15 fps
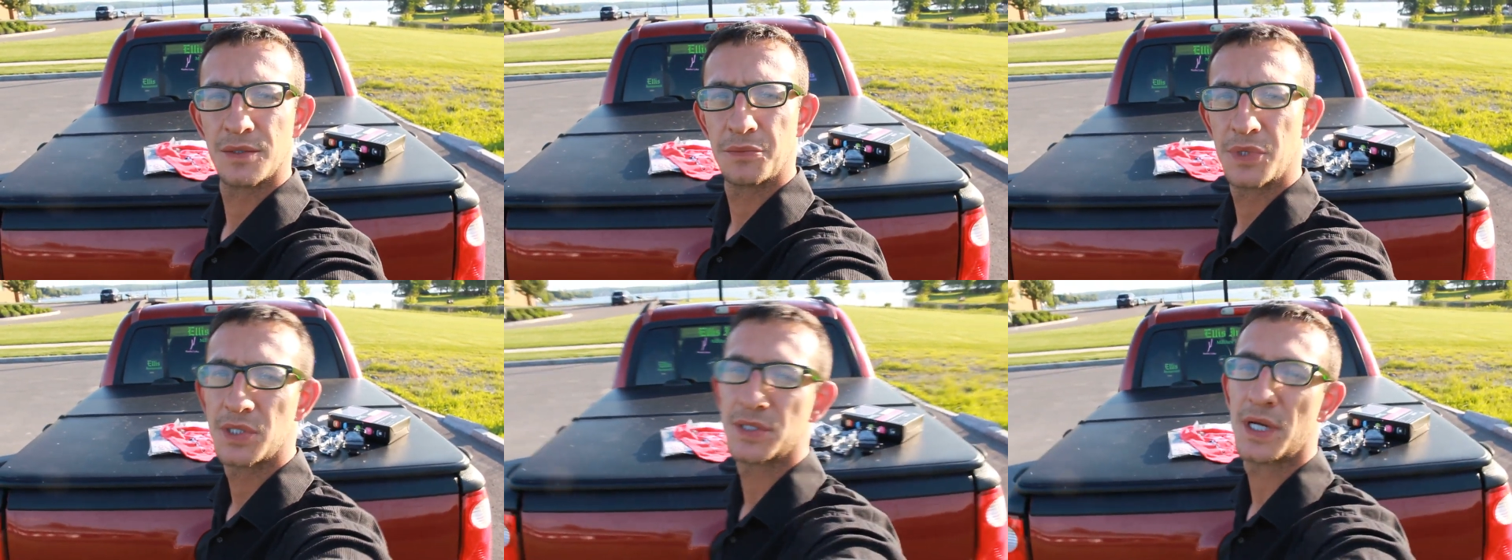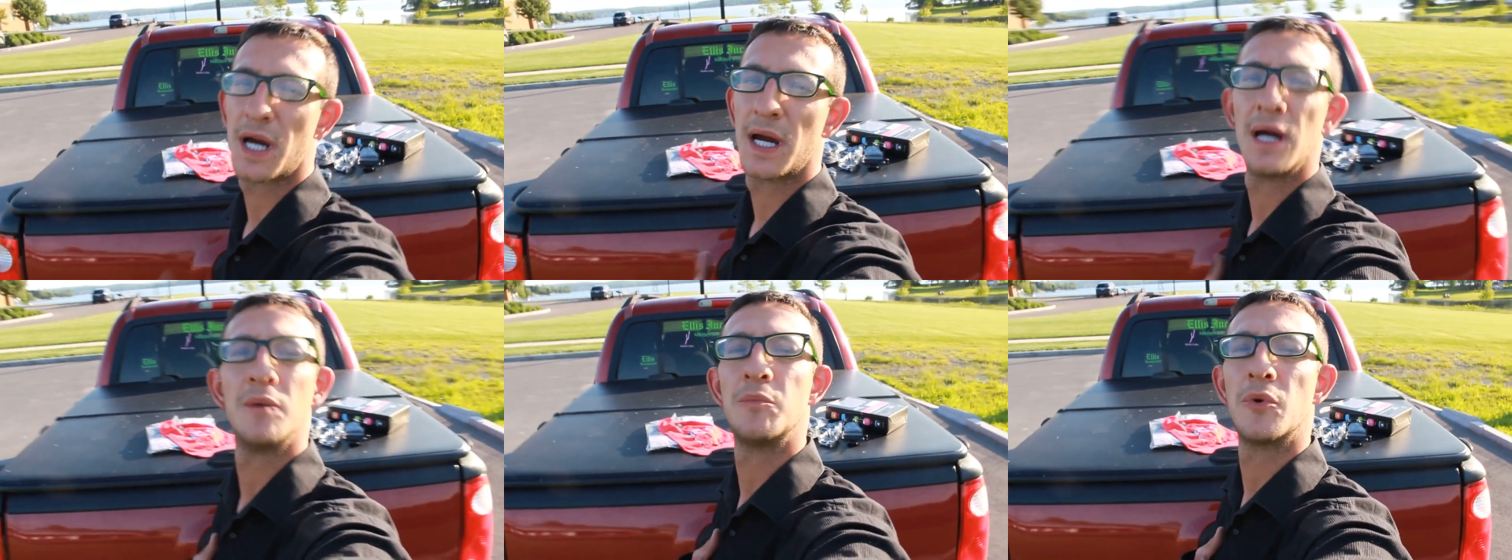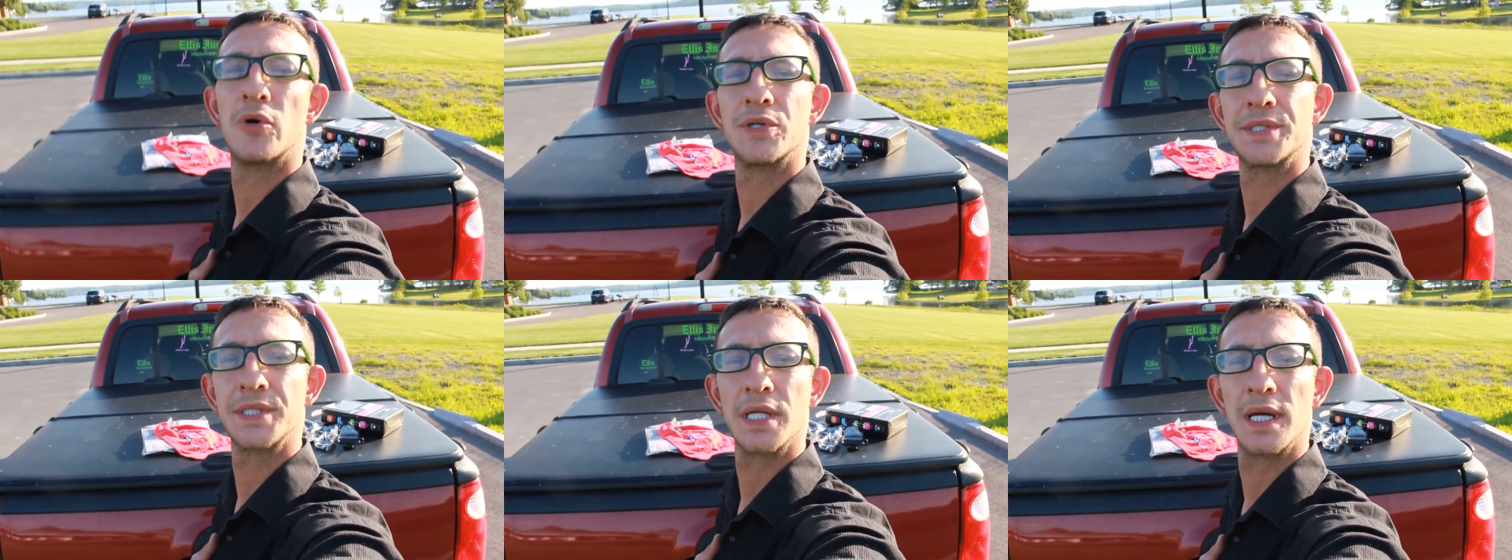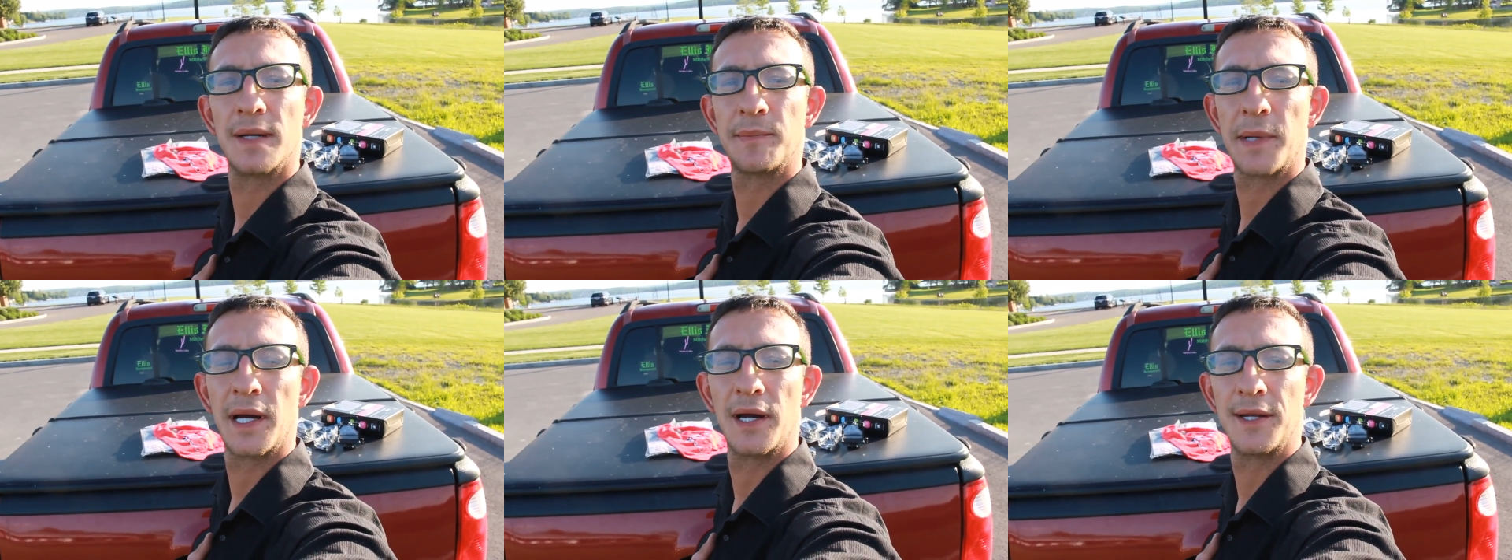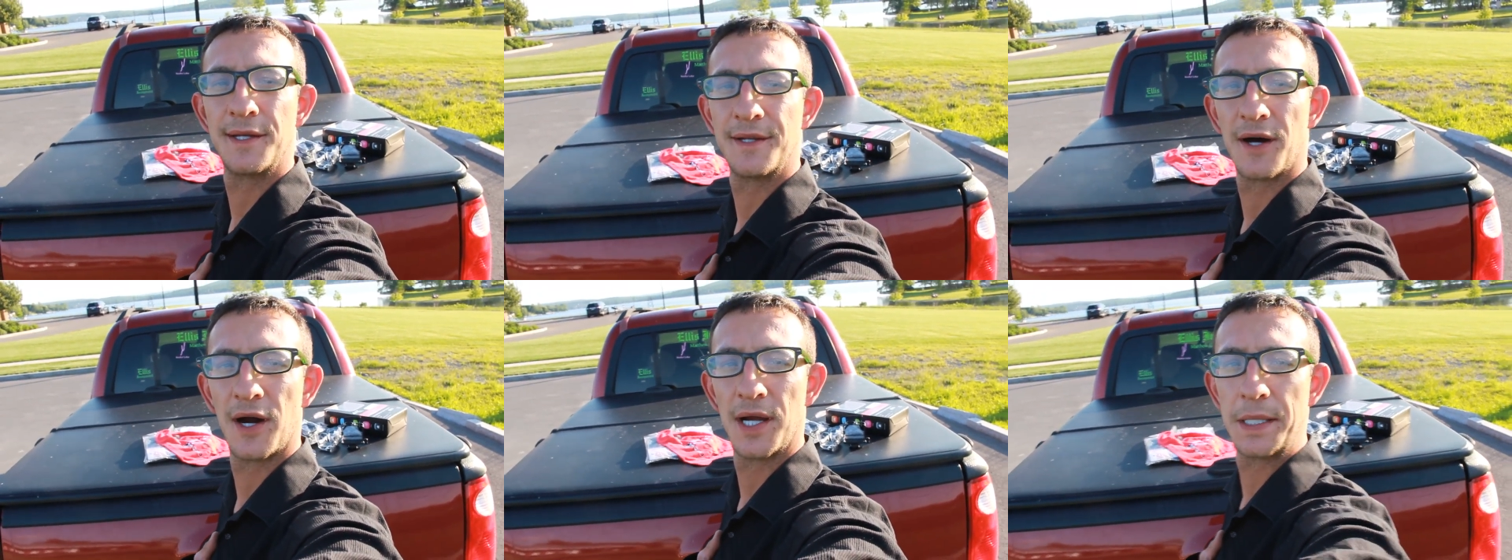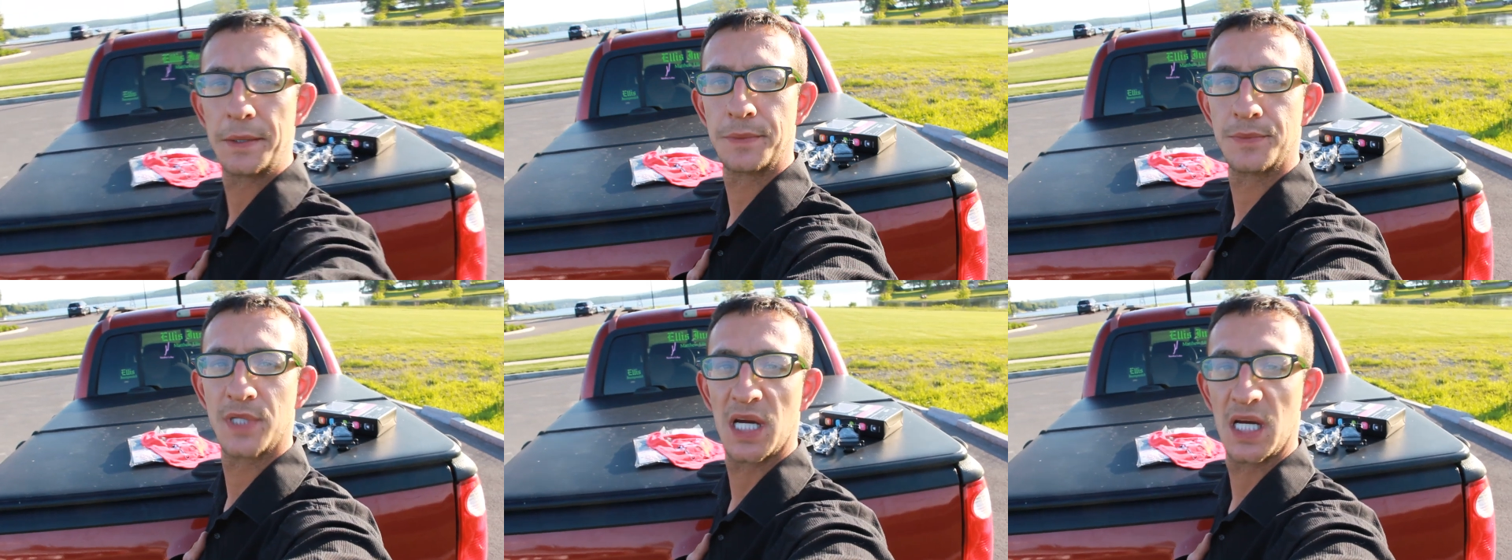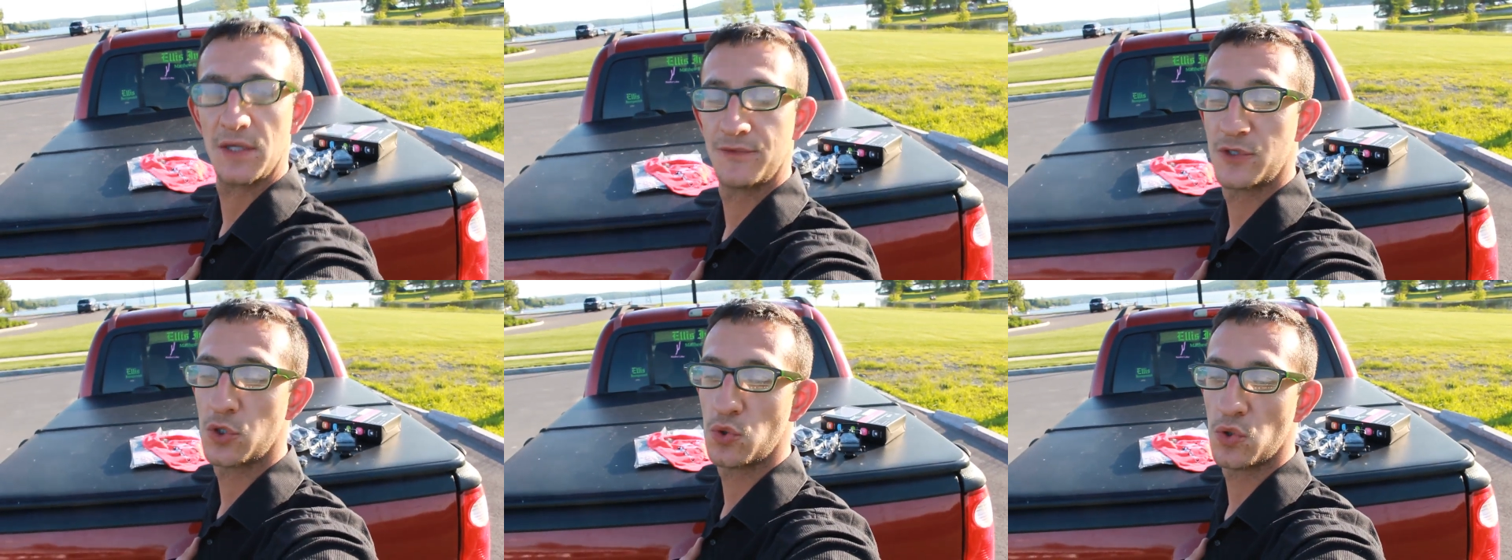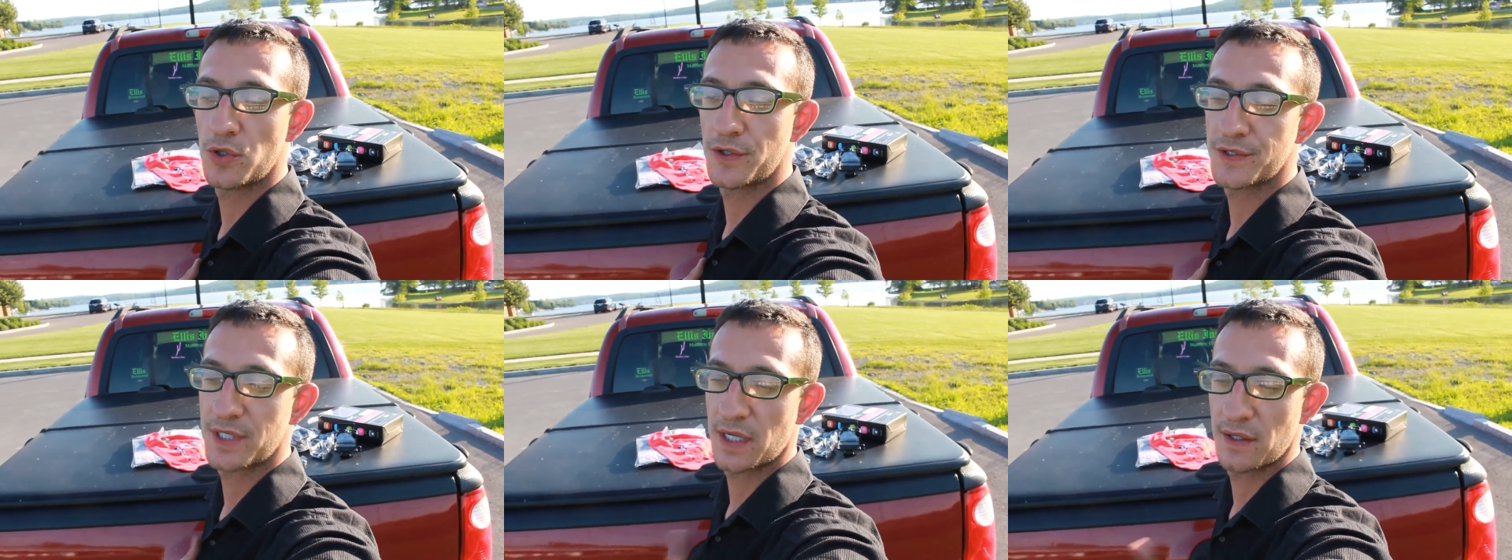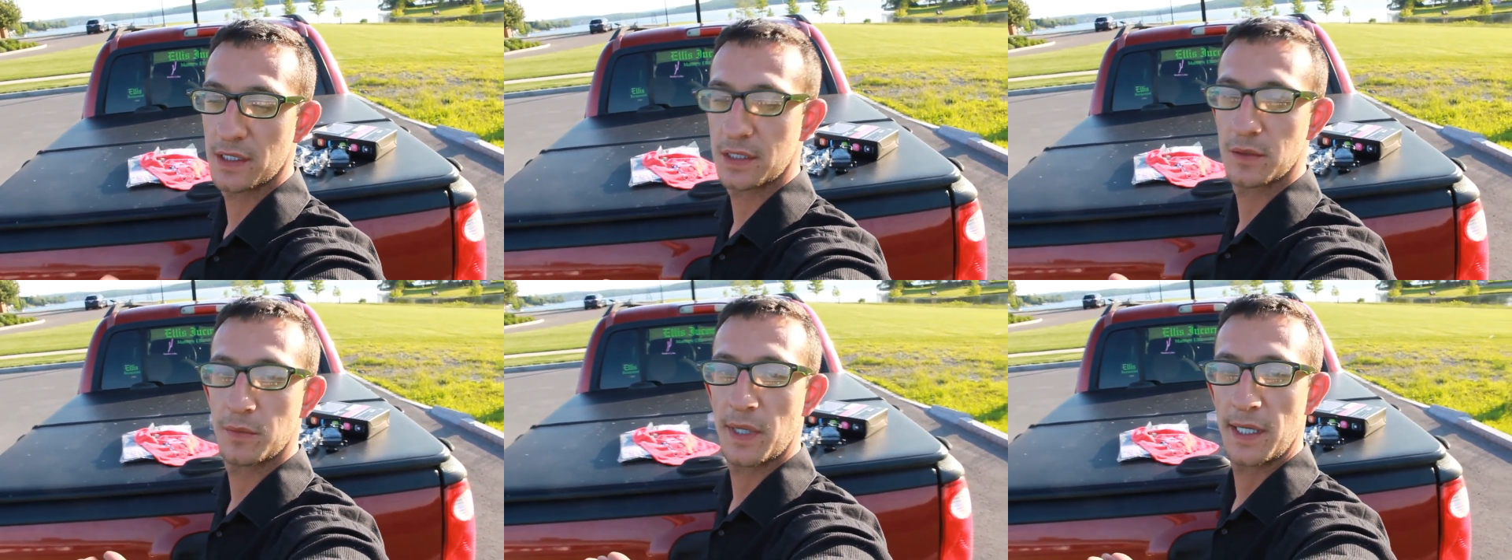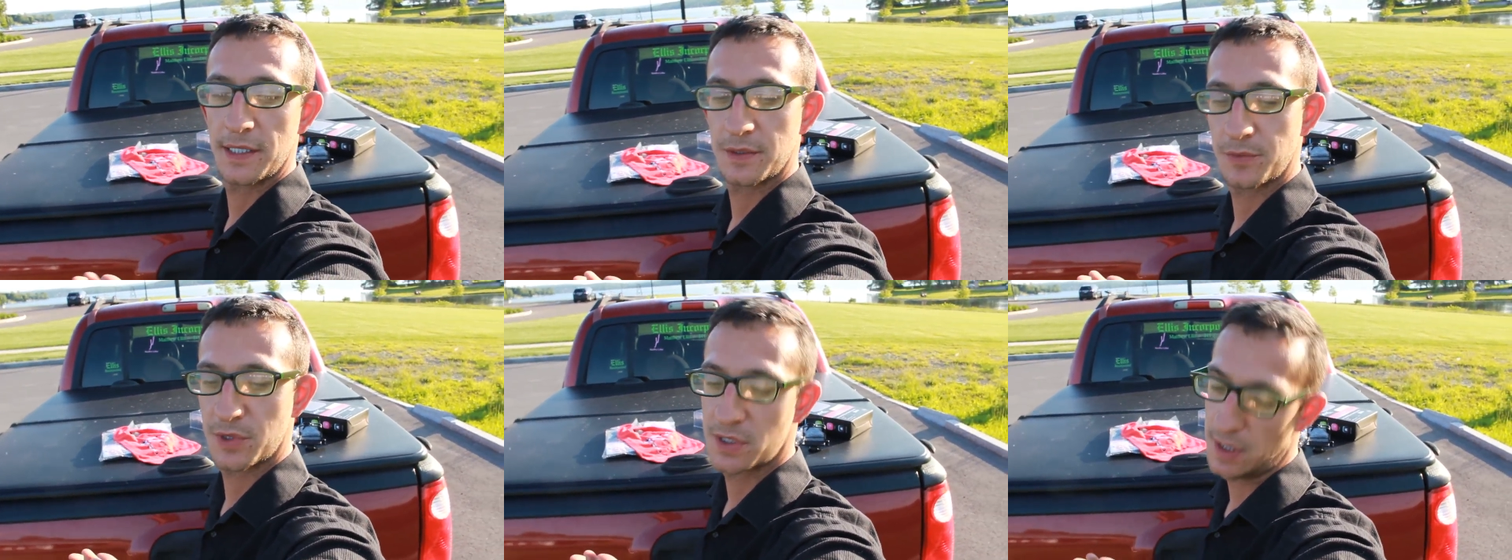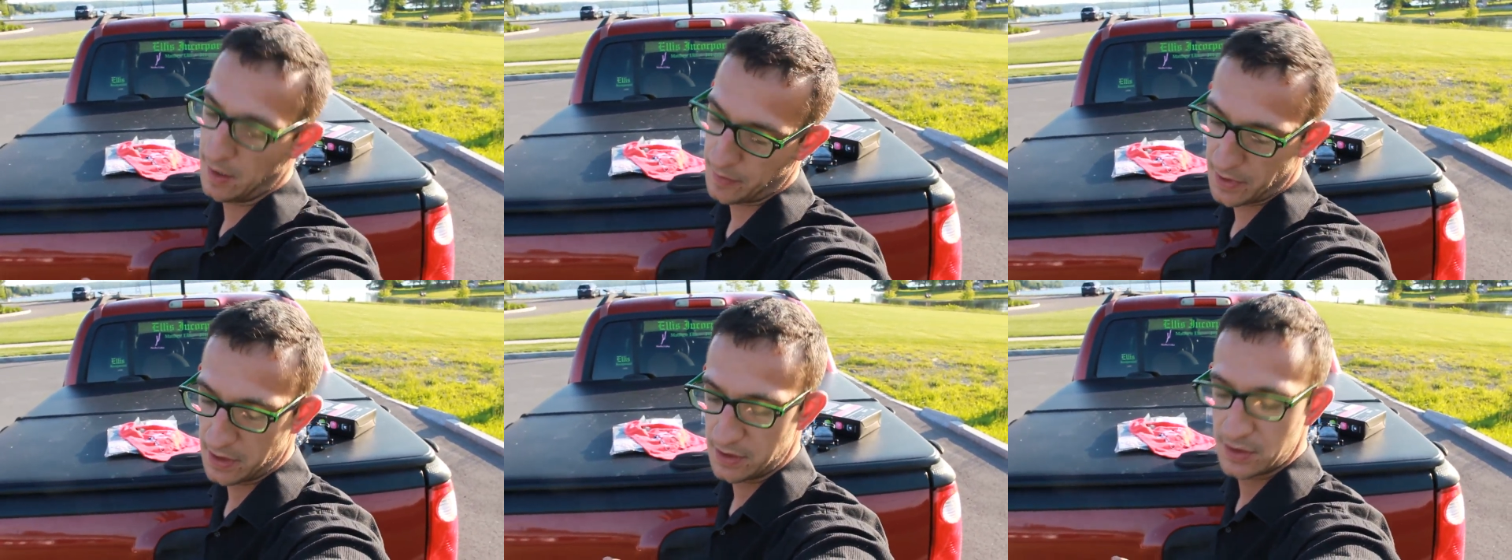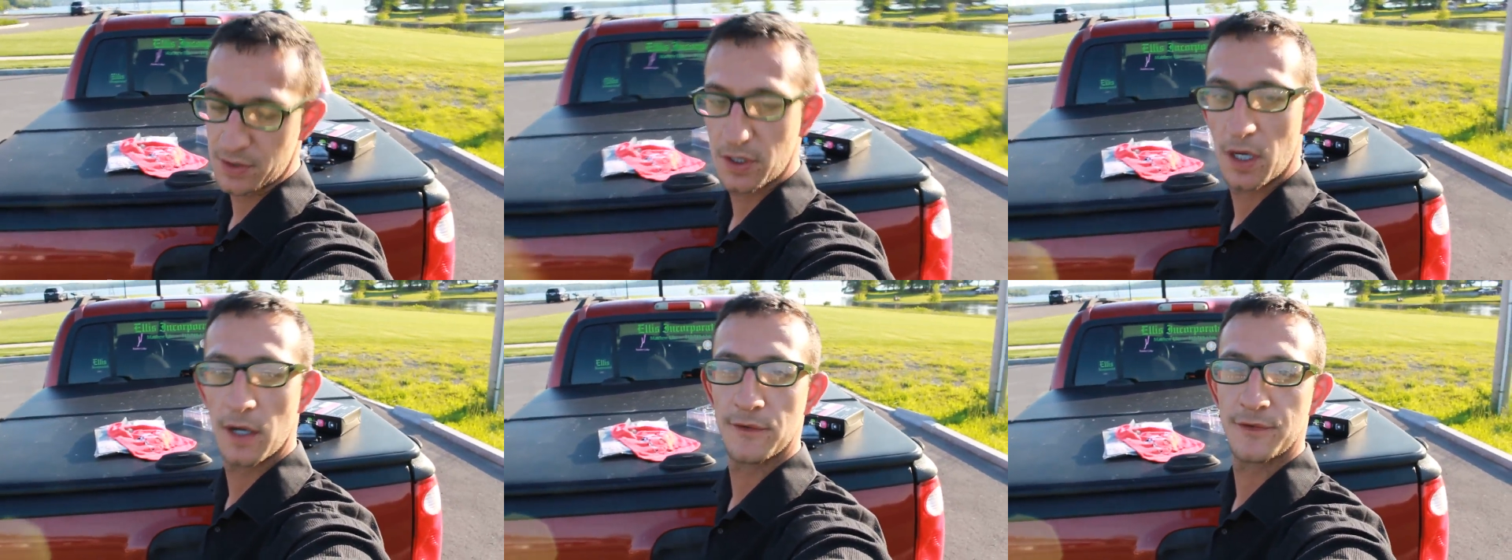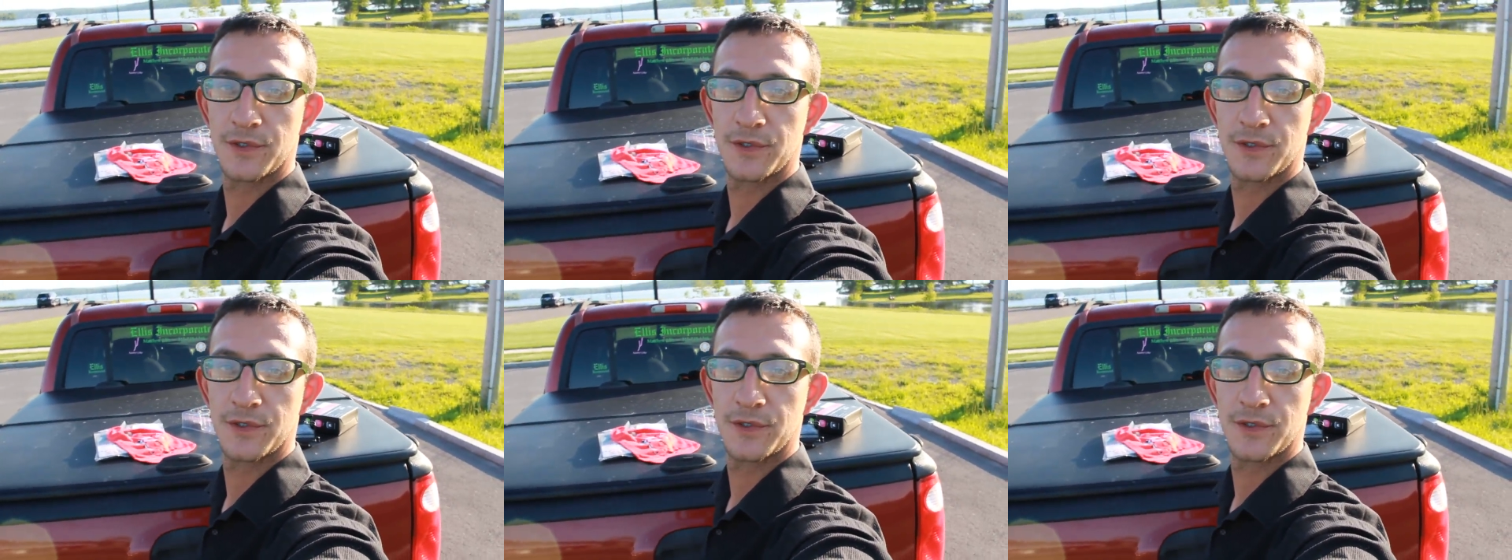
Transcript: because I have more Snap-on items, I have tools, I like to buy some Snap-on stuff.